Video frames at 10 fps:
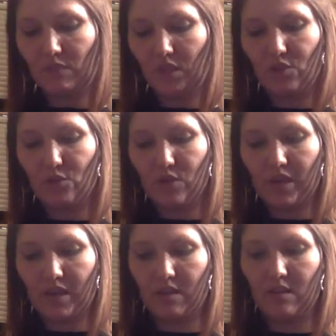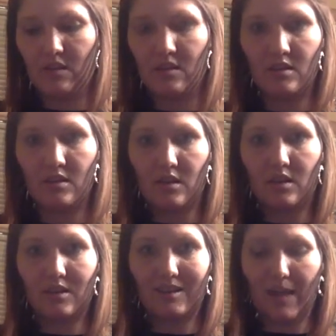you can
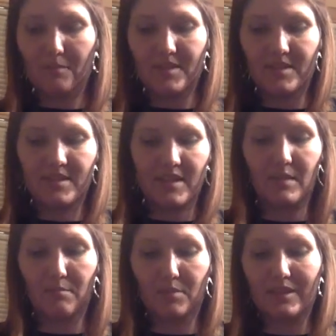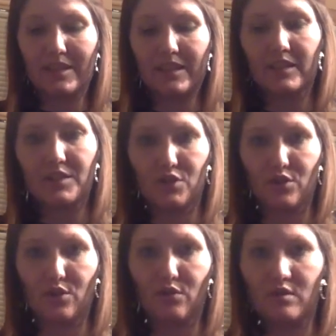collapse this thing completely
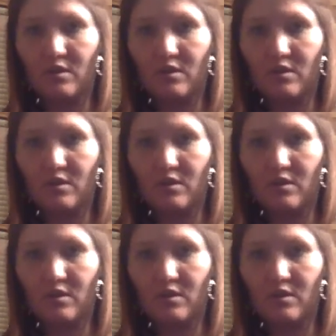too